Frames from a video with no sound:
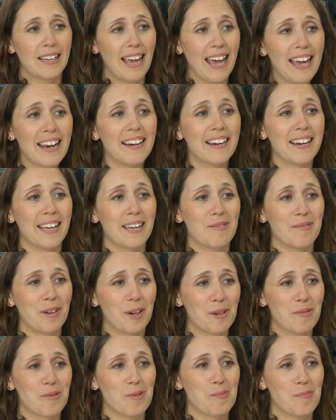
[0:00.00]
candidate.
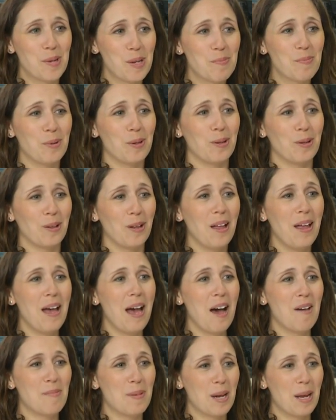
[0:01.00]
Very few people
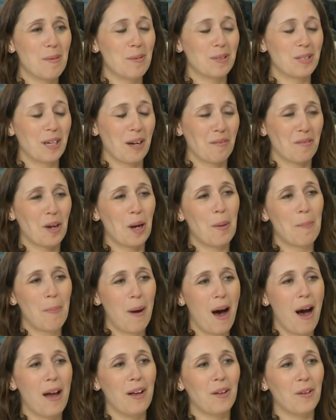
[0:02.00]
have been able to
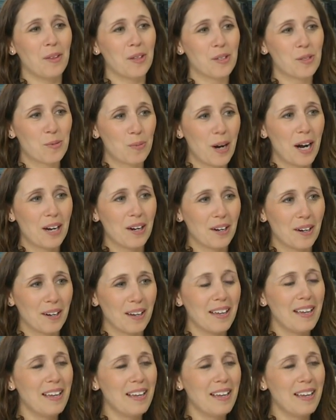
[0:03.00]
compile this record.